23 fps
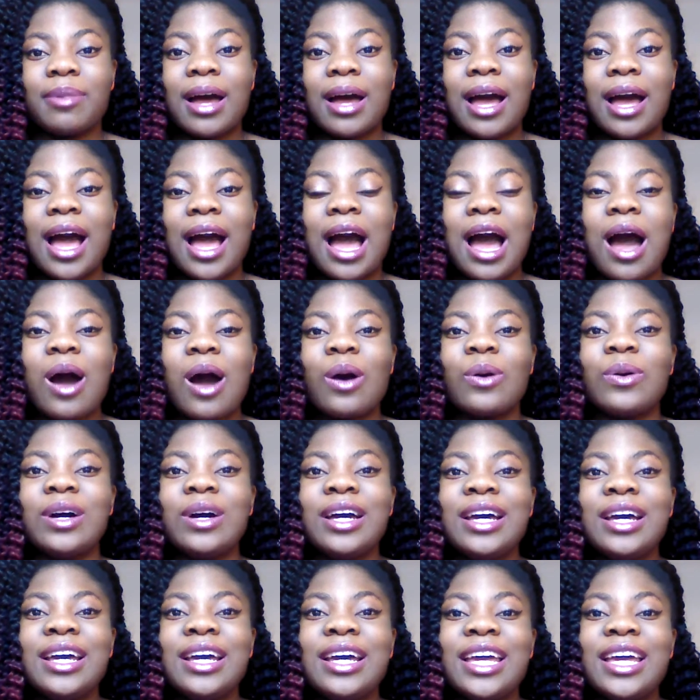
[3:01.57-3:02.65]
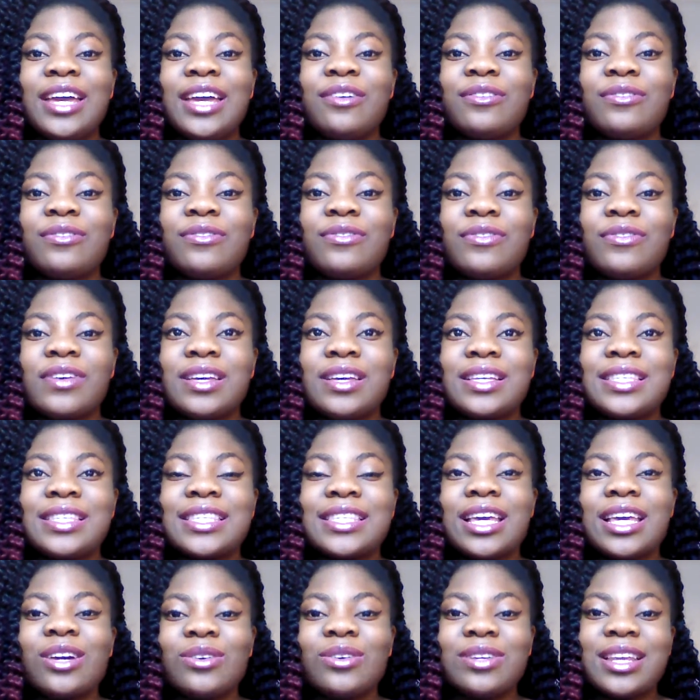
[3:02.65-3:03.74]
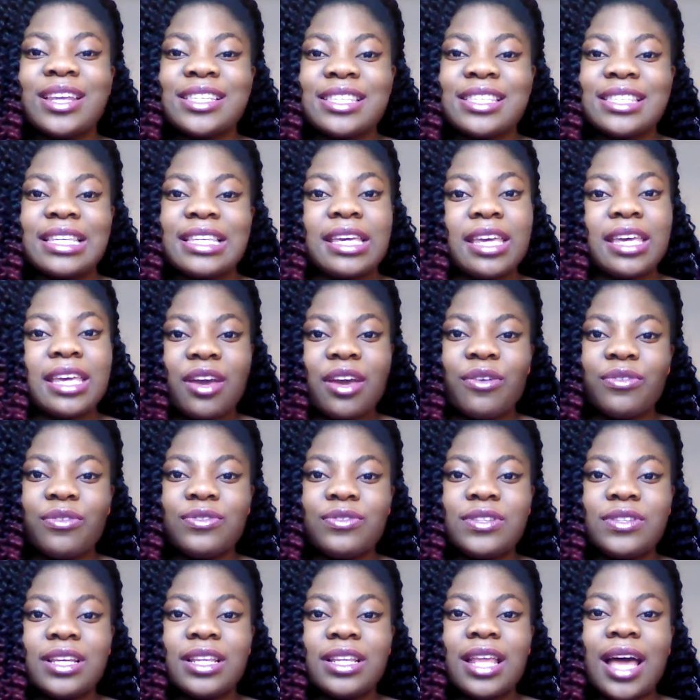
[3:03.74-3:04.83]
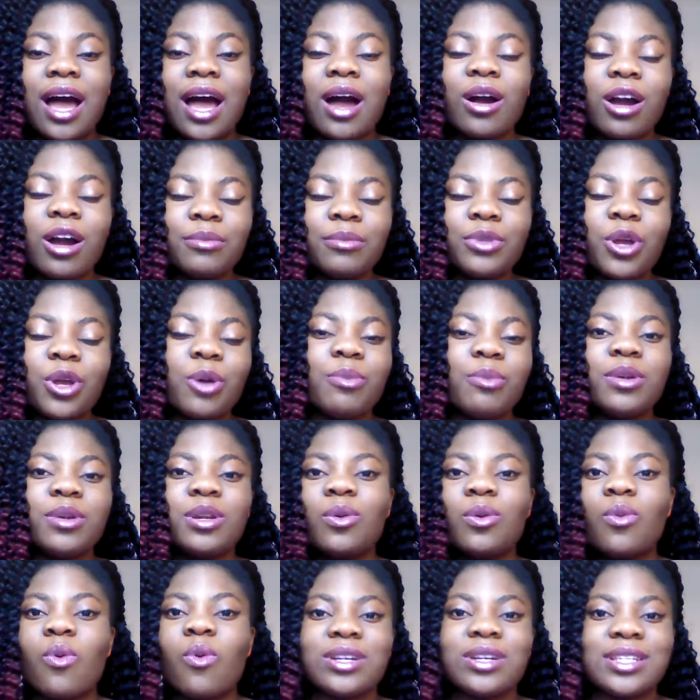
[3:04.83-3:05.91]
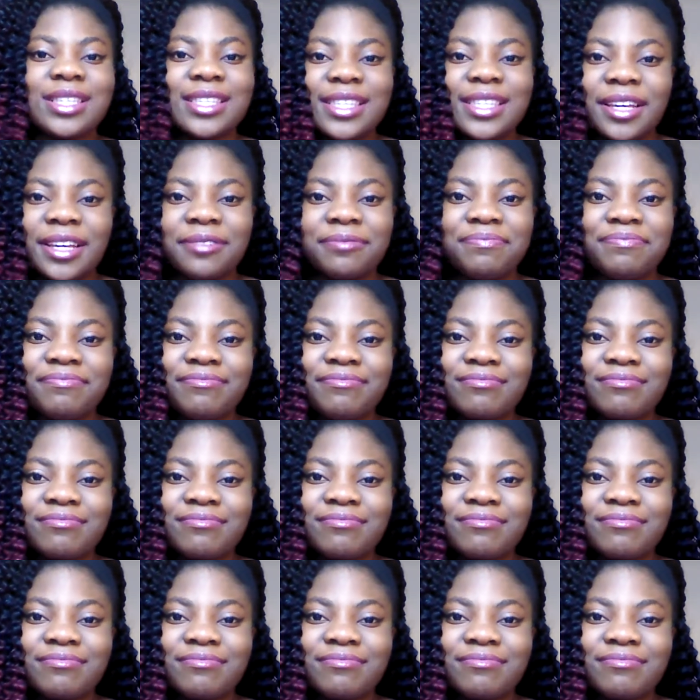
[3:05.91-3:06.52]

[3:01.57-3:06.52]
about how if singleness is a gift, then how come nobody wants it?